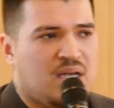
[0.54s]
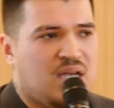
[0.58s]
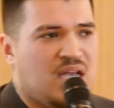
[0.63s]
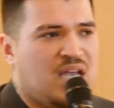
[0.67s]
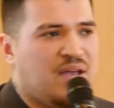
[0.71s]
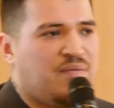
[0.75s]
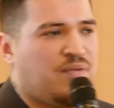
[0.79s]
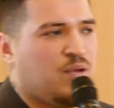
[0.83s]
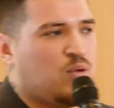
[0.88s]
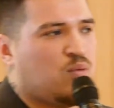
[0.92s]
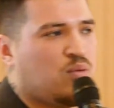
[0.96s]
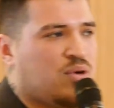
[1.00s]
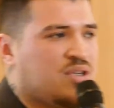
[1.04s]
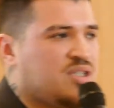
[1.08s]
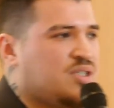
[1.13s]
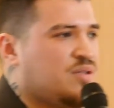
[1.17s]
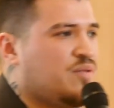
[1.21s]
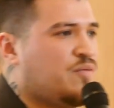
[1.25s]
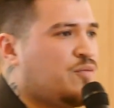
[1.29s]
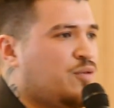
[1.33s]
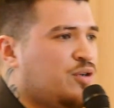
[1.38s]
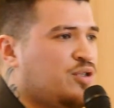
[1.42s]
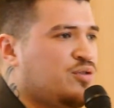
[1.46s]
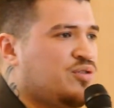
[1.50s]
If it
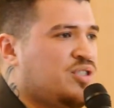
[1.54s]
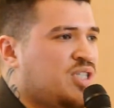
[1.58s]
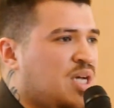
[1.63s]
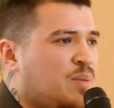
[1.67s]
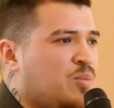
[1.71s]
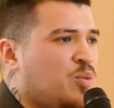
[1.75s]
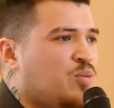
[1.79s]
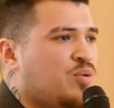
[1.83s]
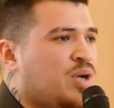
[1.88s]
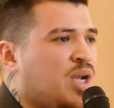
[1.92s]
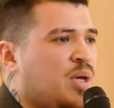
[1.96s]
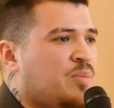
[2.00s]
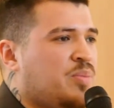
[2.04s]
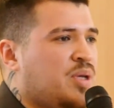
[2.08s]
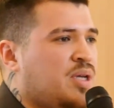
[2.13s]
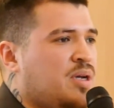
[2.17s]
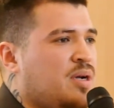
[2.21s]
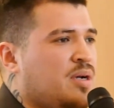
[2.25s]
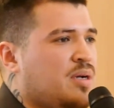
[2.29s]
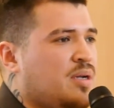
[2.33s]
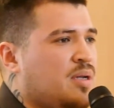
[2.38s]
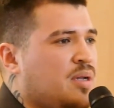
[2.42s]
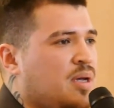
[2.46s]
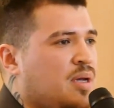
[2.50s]
wasn't for Ujamaa, would I be
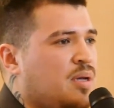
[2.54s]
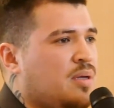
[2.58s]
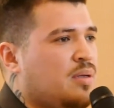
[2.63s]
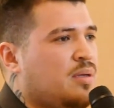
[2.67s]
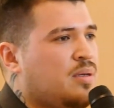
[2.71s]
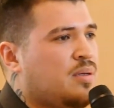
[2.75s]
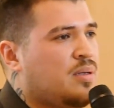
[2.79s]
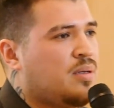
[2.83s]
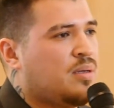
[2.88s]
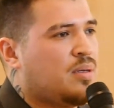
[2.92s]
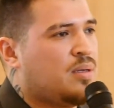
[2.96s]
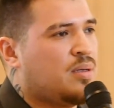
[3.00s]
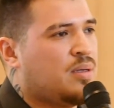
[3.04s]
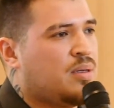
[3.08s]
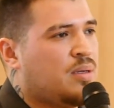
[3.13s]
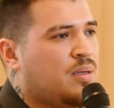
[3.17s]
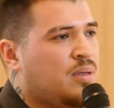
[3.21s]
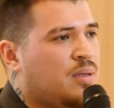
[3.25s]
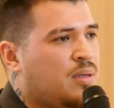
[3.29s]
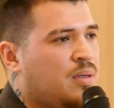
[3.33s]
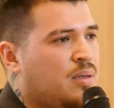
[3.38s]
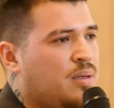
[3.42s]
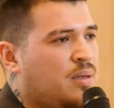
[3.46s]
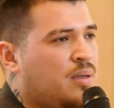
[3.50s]
here today?
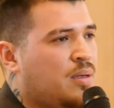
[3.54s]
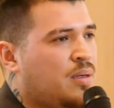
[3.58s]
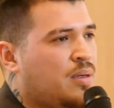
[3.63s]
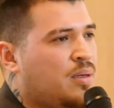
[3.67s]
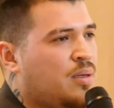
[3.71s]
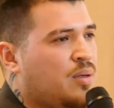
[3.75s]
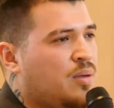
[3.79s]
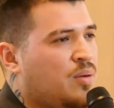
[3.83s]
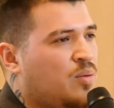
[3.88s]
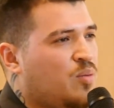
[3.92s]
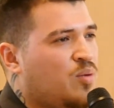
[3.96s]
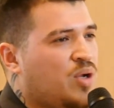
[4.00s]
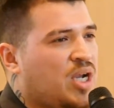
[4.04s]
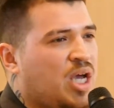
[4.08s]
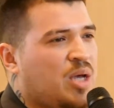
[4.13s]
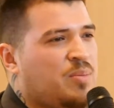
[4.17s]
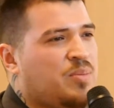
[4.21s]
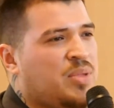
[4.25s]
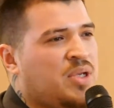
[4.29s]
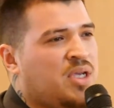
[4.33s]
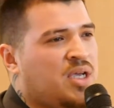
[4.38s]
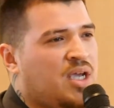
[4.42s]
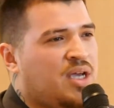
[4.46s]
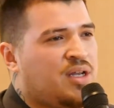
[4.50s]
Would I
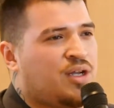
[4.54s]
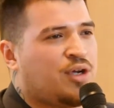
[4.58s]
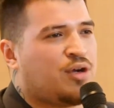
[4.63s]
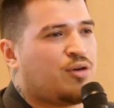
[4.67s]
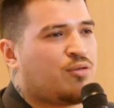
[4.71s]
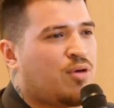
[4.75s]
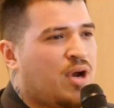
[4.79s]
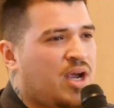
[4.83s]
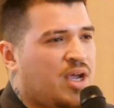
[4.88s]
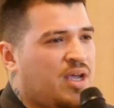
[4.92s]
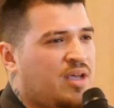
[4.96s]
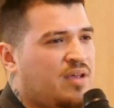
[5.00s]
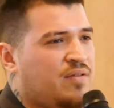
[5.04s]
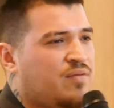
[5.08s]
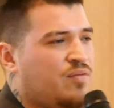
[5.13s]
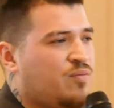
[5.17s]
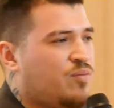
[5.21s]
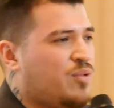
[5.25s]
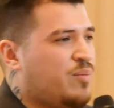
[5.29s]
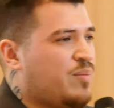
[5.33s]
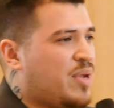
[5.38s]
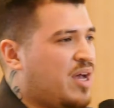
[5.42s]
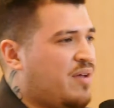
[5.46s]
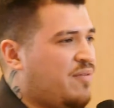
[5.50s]
be in a grave
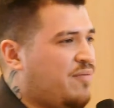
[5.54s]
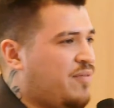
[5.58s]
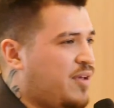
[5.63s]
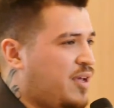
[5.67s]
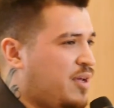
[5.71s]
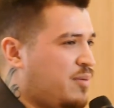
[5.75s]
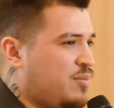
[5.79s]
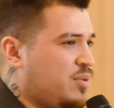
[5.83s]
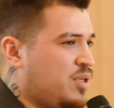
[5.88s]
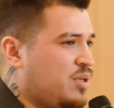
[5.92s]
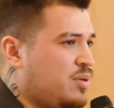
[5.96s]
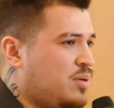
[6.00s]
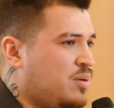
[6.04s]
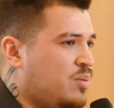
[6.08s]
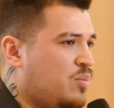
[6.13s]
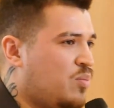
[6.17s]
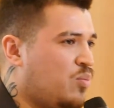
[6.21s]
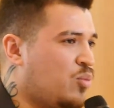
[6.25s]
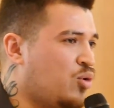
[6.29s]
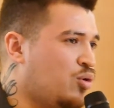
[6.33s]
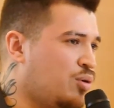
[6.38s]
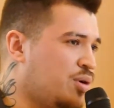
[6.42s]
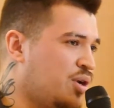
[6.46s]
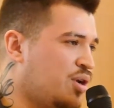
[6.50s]
with my family,
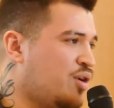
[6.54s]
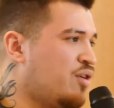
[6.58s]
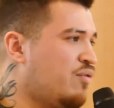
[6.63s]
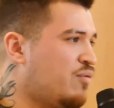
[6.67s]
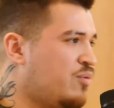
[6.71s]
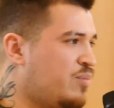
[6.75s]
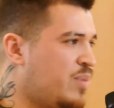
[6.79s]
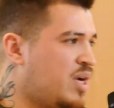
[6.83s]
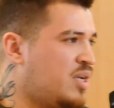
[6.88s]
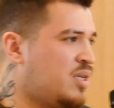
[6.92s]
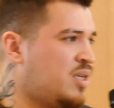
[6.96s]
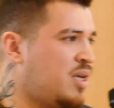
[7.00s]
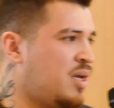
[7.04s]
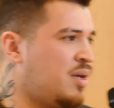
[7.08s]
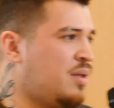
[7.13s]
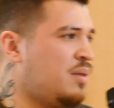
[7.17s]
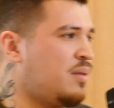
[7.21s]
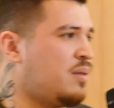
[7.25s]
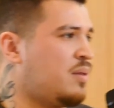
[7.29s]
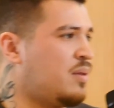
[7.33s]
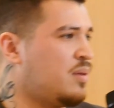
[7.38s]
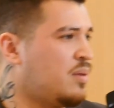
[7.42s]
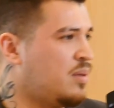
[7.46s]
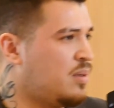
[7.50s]
mourning over my
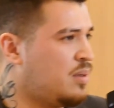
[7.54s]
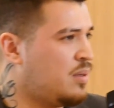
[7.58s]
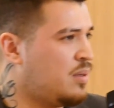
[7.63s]
death?